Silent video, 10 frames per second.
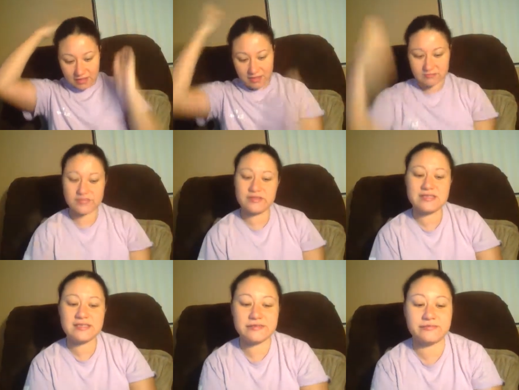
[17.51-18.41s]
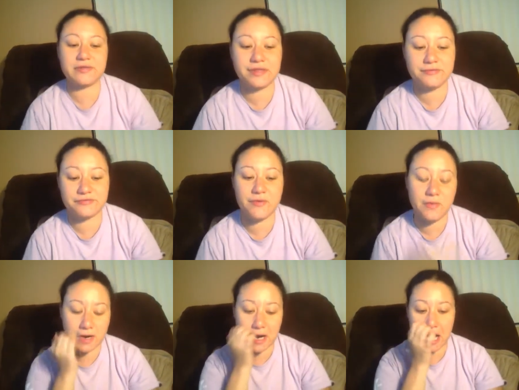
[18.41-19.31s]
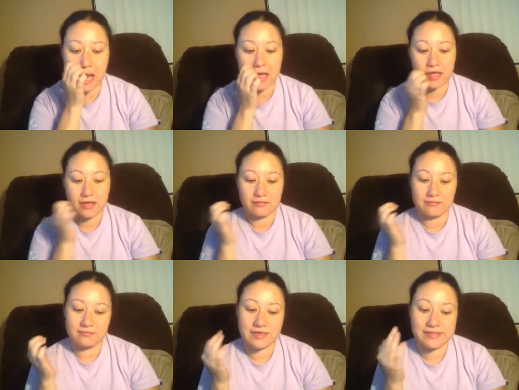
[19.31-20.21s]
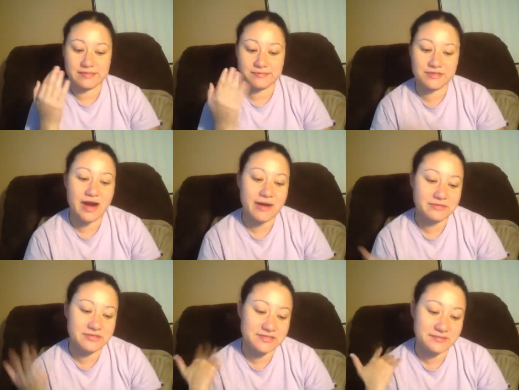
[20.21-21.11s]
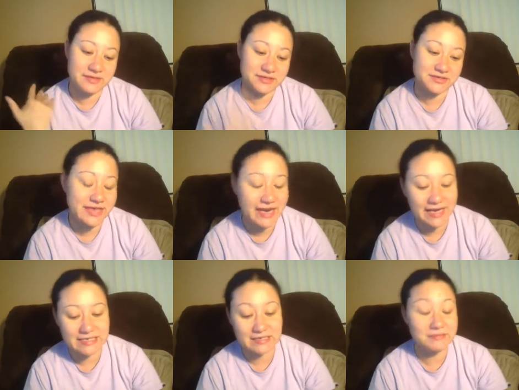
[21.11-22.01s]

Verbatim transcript: Um, so this isn't really for my subscribers to be entertained.